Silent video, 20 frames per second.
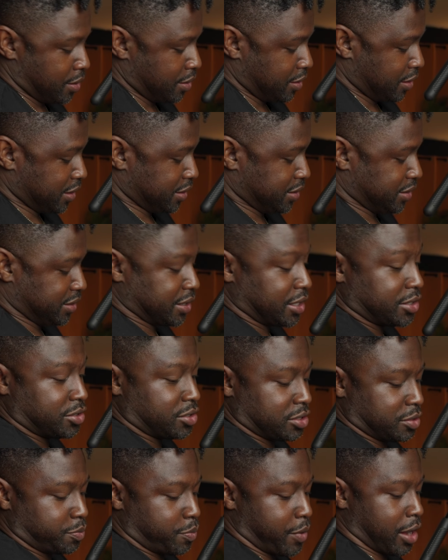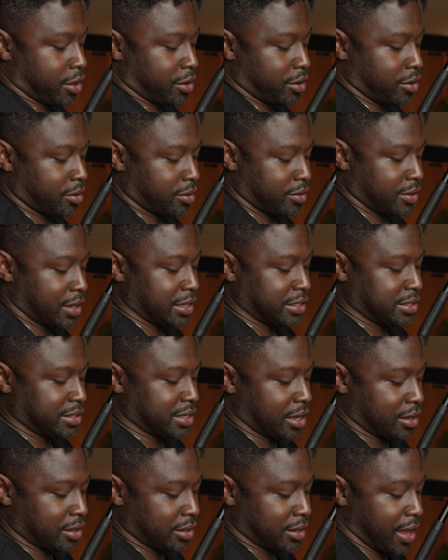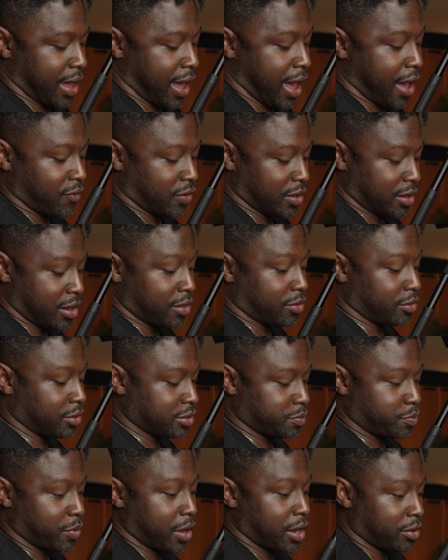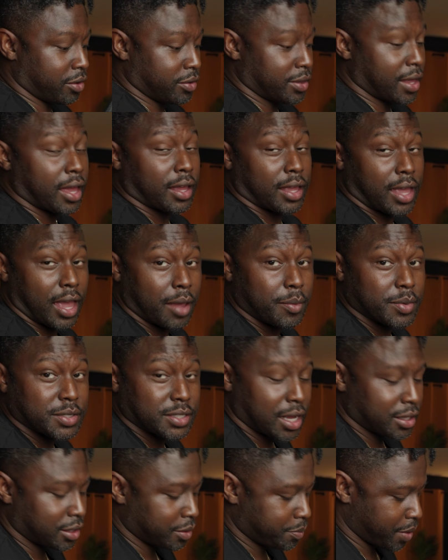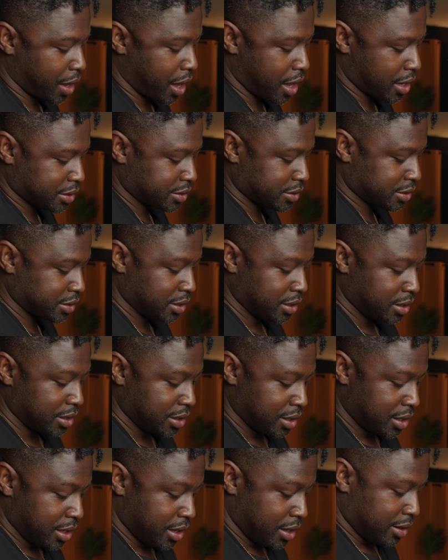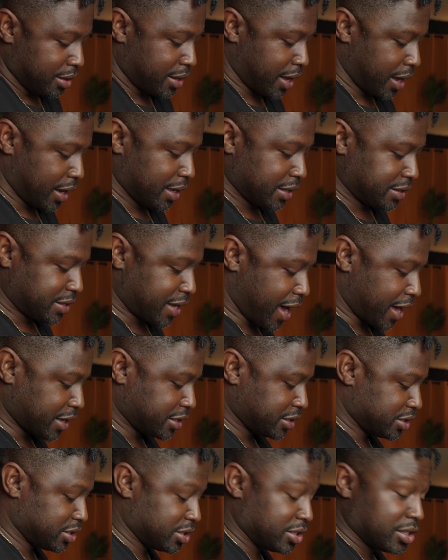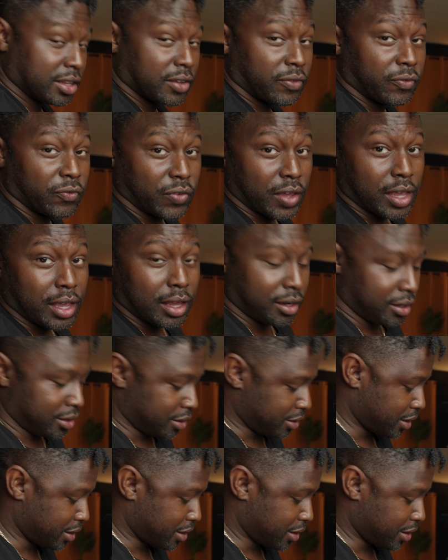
this center spreader. They have another spreader that came inside the box that attaches to the feet